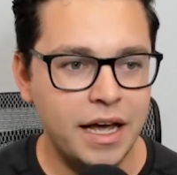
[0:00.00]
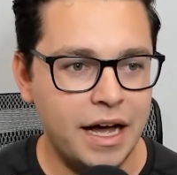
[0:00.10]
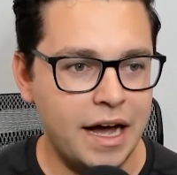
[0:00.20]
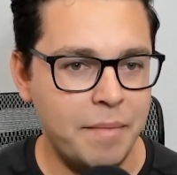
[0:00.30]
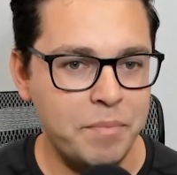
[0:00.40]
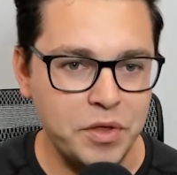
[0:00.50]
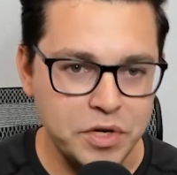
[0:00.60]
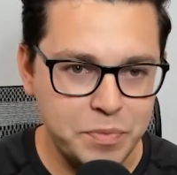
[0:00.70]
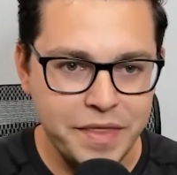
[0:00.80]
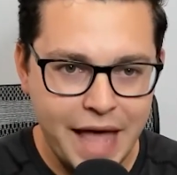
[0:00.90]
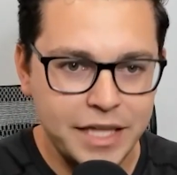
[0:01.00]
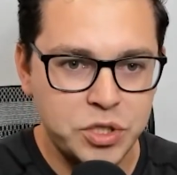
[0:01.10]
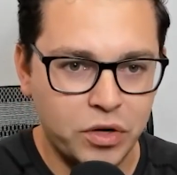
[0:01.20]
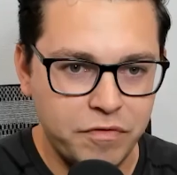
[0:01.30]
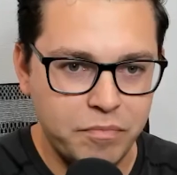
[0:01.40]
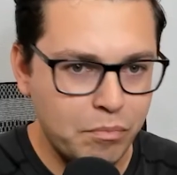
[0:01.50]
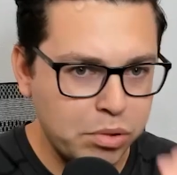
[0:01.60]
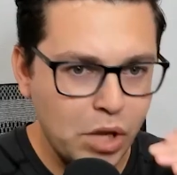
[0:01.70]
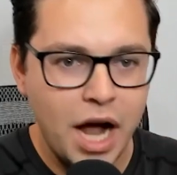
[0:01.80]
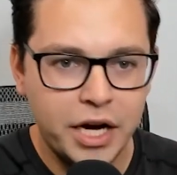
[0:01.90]
Um, but there's been that sort of
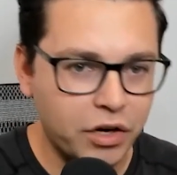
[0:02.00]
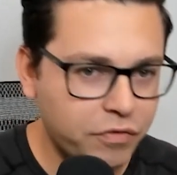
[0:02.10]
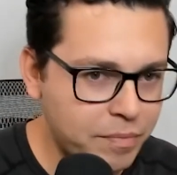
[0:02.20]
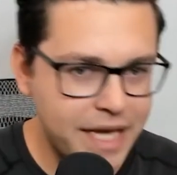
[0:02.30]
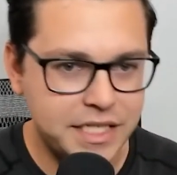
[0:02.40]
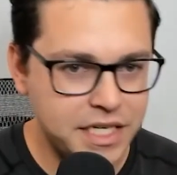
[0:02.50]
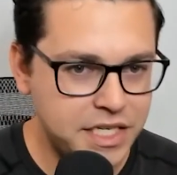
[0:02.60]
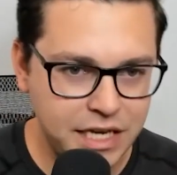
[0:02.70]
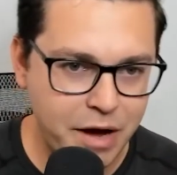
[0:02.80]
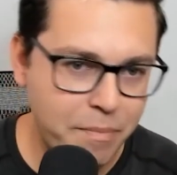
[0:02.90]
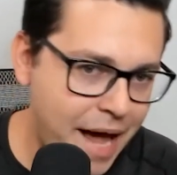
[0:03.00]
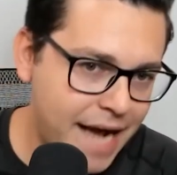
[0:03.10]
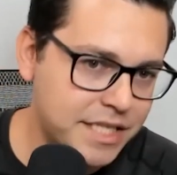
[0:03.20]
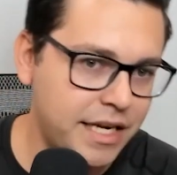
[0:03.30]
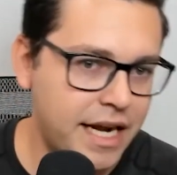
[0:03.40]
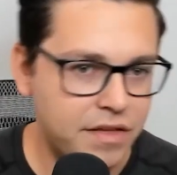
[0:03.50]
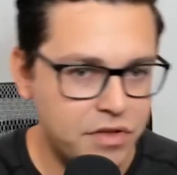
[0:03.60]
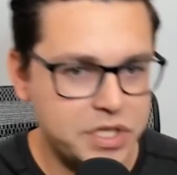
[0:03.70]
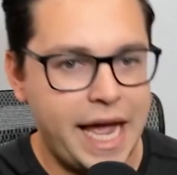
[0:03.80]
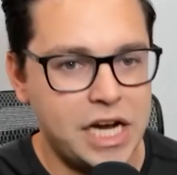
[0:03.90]
blocker from the SEC about passing any of
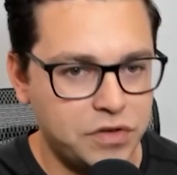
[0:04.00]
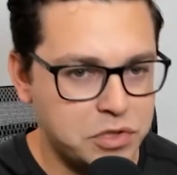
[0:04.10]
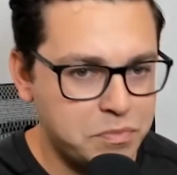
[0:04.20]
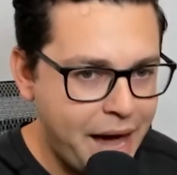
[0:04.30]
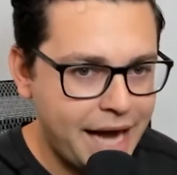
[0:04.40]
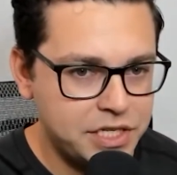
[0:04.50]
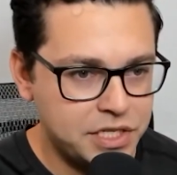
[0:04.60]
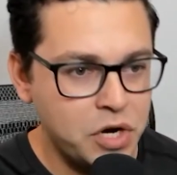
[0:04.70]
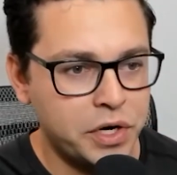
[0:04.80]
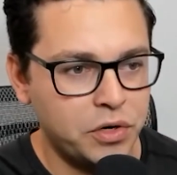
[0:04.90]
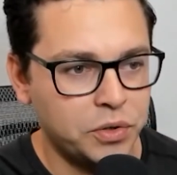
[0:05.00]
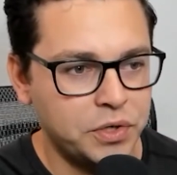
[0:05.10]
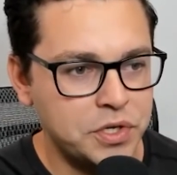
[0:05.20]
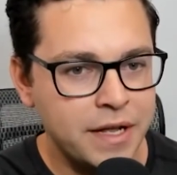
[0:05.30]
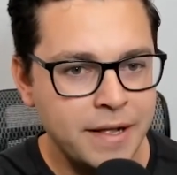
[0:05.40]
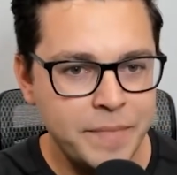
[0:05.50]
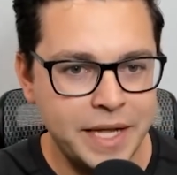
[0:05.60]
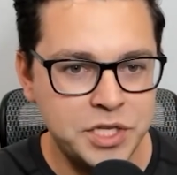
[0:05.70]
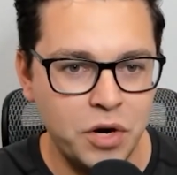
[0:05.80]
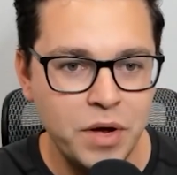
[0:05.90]
those cash flows back to token holders,
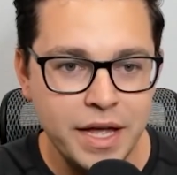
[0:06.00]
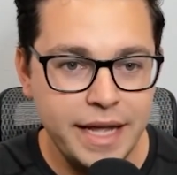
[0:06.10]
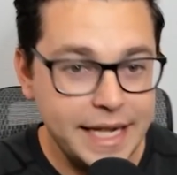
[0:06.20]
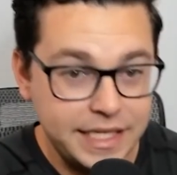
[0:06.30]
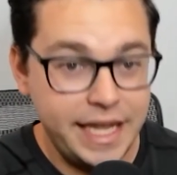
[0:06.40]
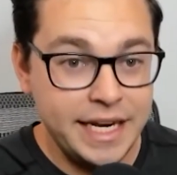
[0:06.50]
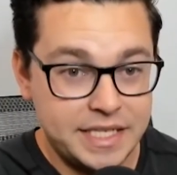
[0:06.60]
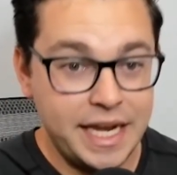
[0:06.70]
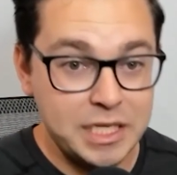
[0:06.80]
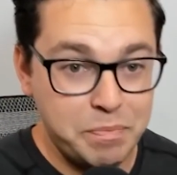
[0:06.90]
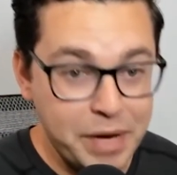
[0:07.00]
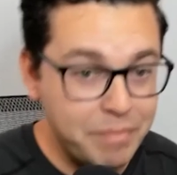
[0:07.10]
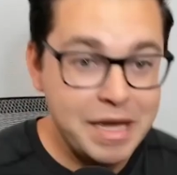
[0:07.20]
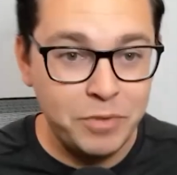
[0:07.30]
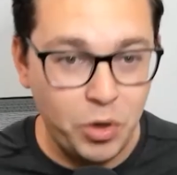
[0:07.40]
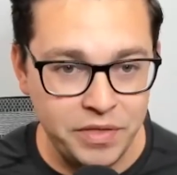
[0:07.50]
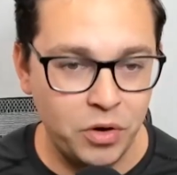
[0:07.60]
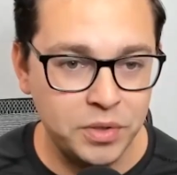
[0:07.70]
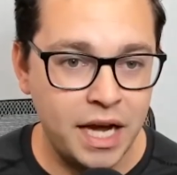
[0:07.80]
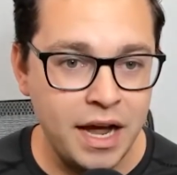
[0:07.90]
and so it's in a sense been a meme coin the
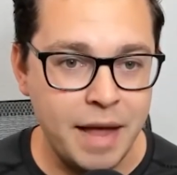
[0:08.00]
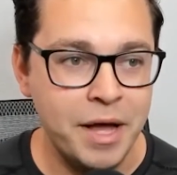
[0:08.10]
whole time.